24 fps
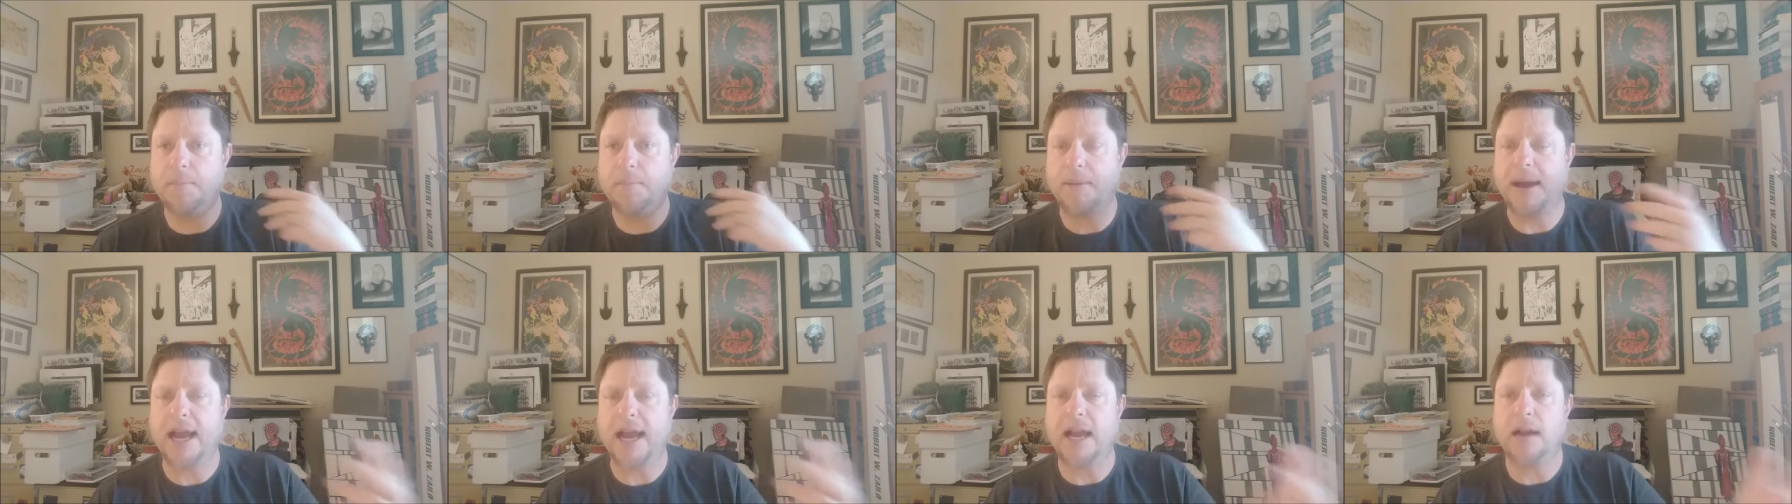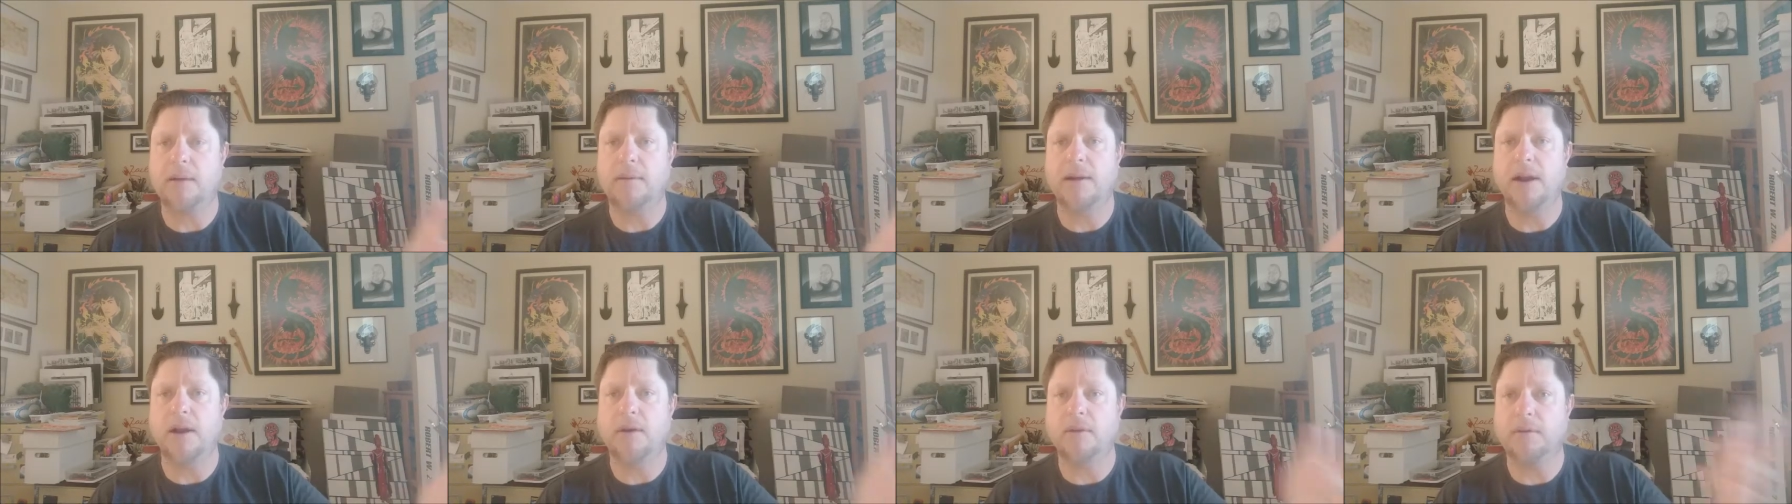
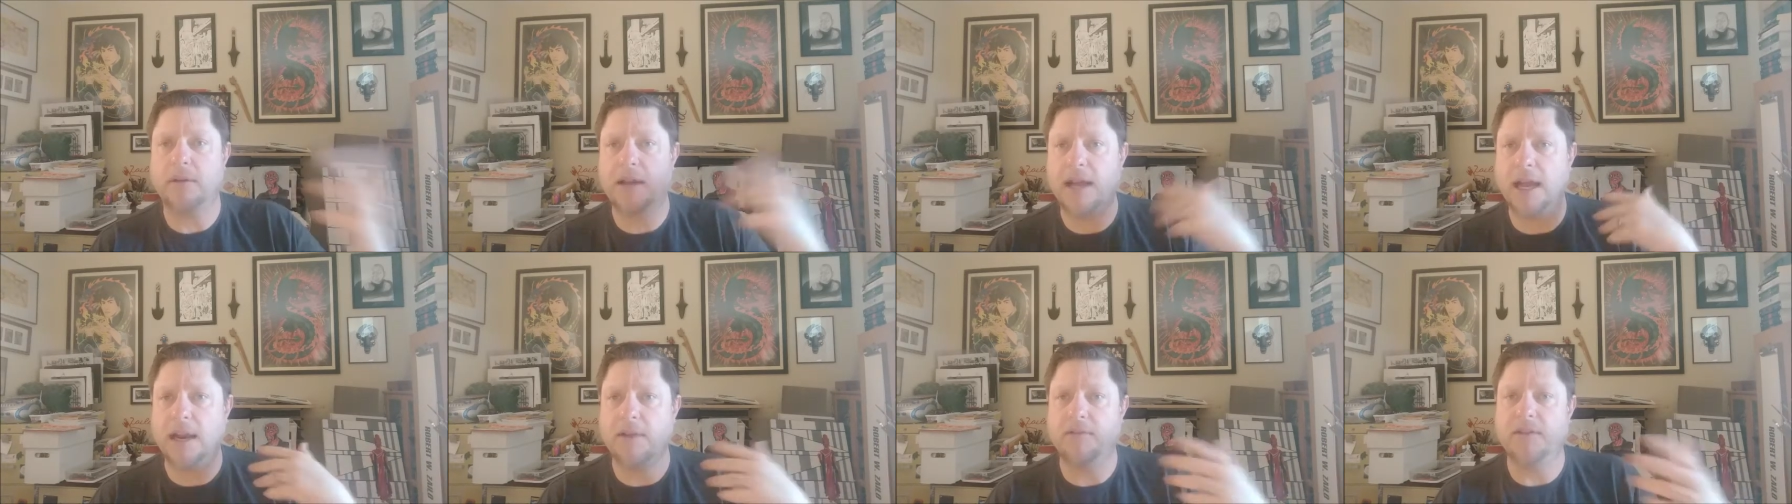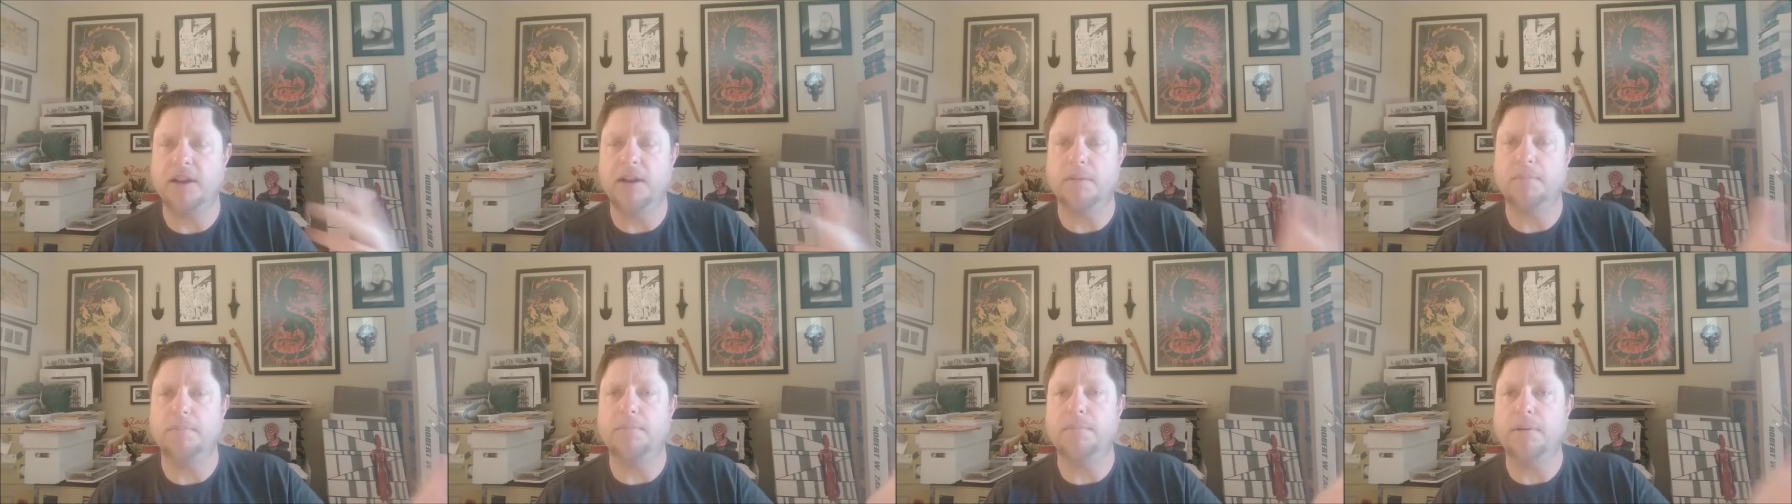background kind of
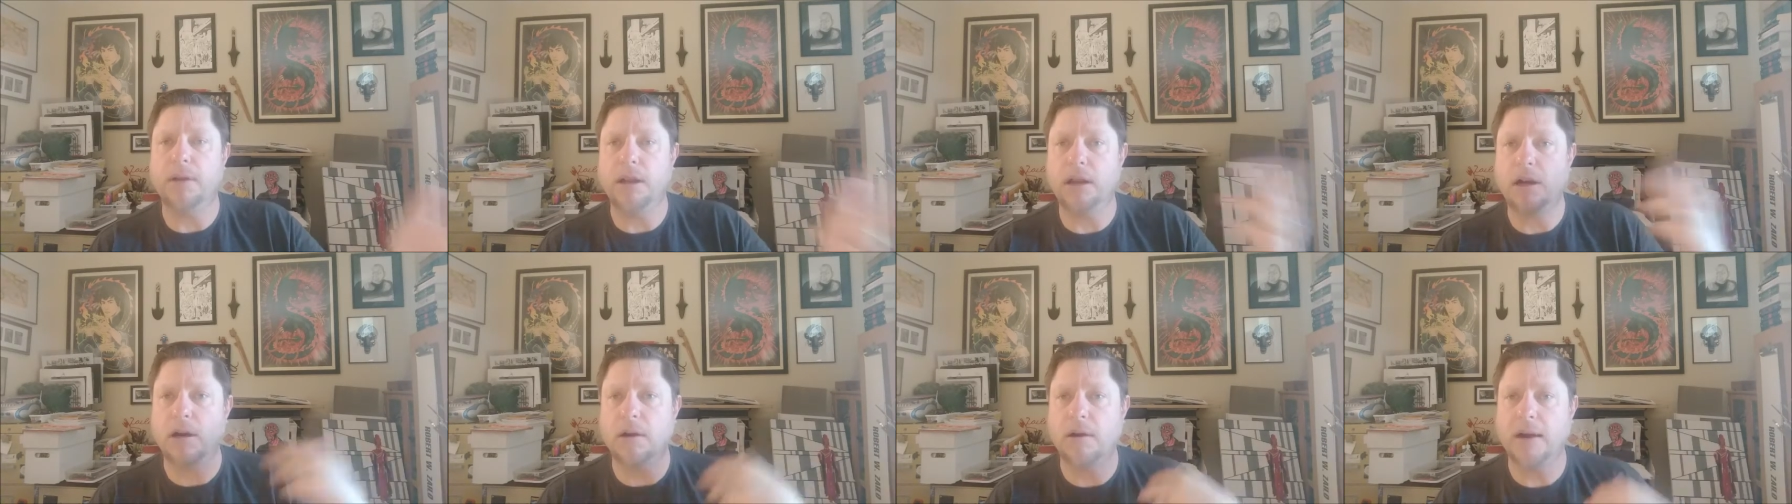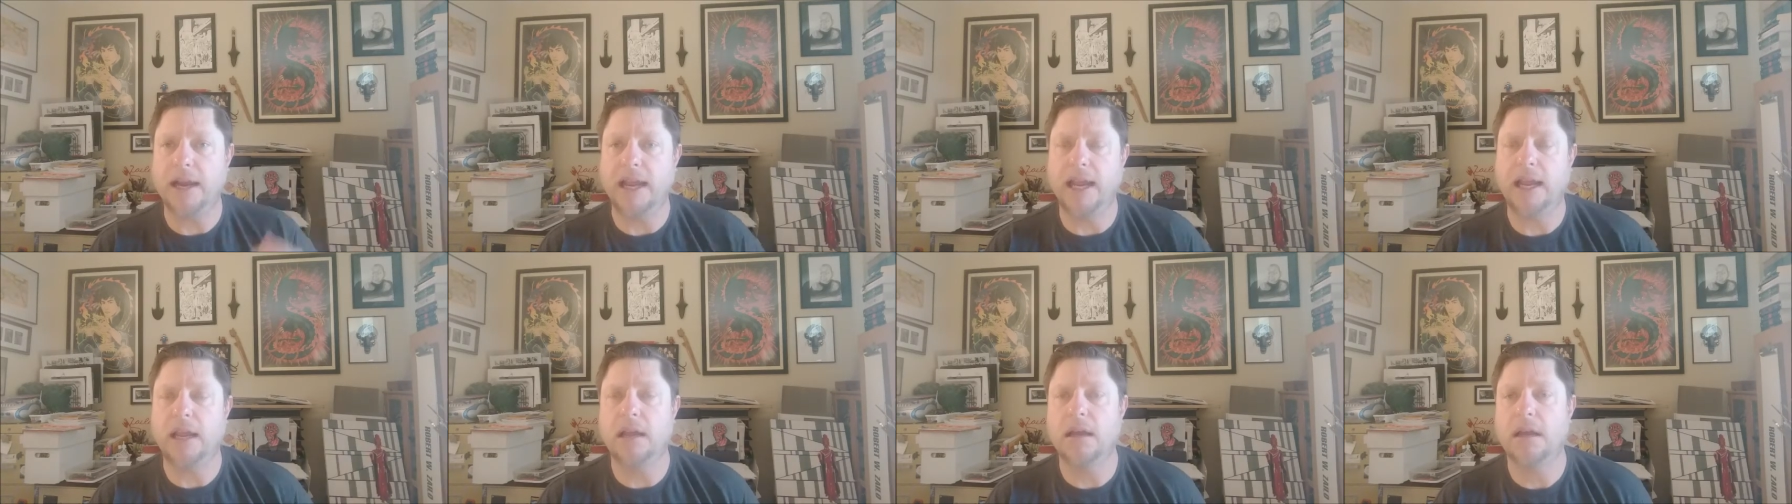in a
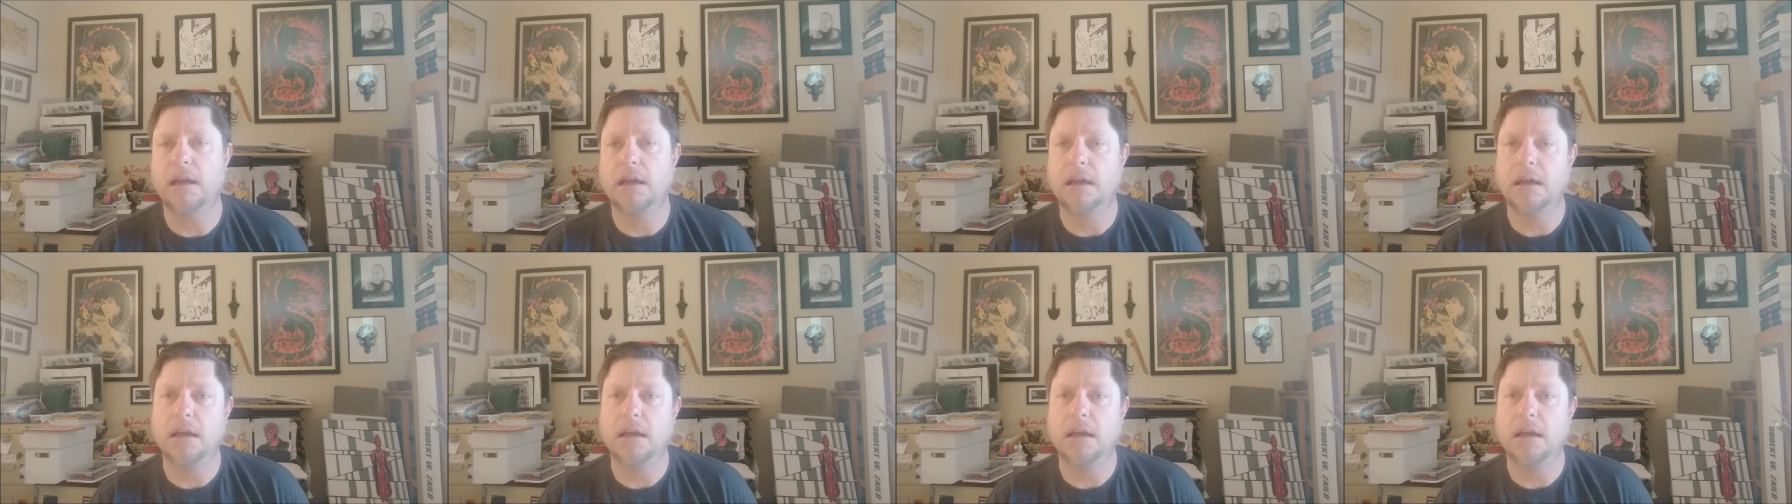blurry